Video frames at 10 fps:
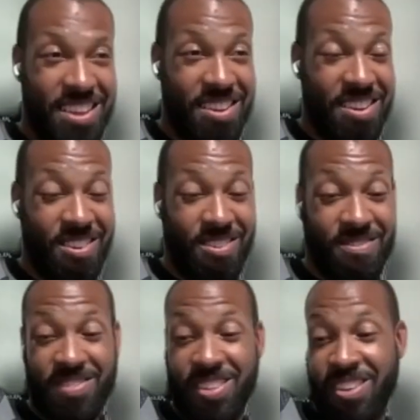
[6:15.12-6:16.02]
you
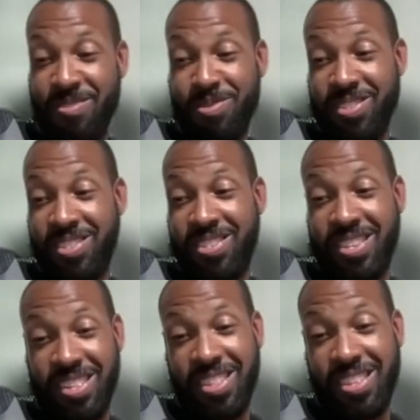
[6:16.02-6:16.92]
know, it was
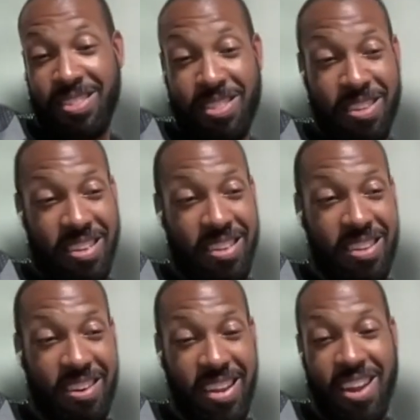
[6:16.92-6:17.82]
the
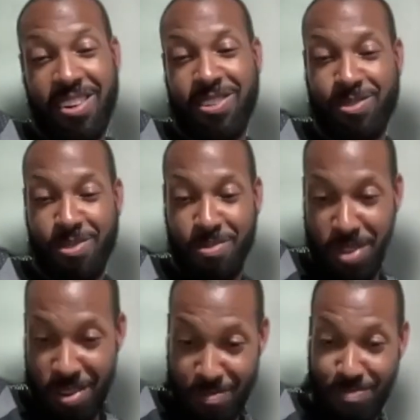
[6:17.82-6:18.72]
our characters would have
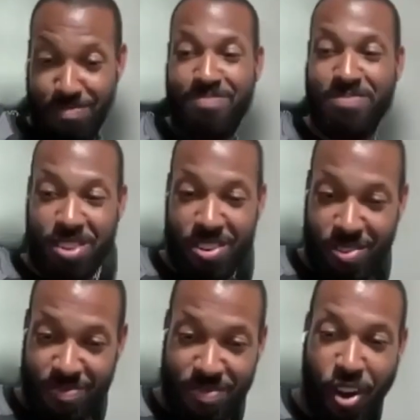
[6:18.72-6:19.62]
been in, you
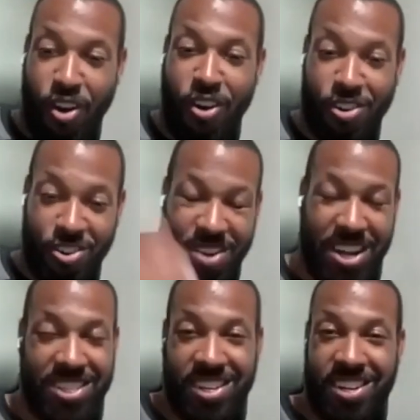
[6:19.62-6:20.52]
know, hard
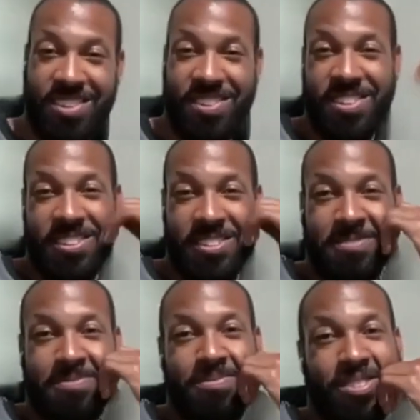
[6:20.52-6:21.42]
direct sun.
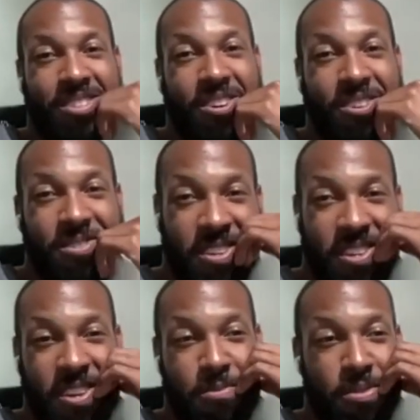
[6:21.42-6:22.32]
So go
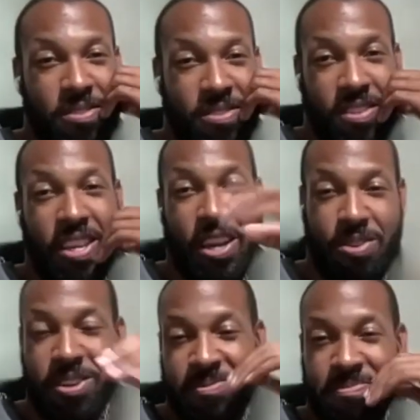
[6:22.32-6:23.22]

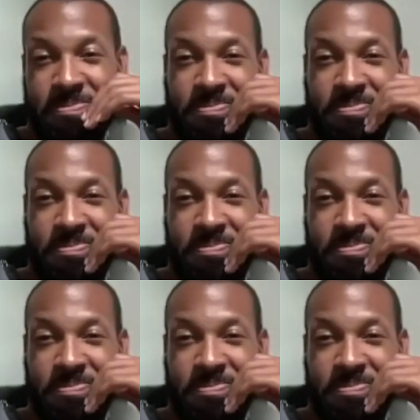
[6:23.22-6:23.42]
ahead.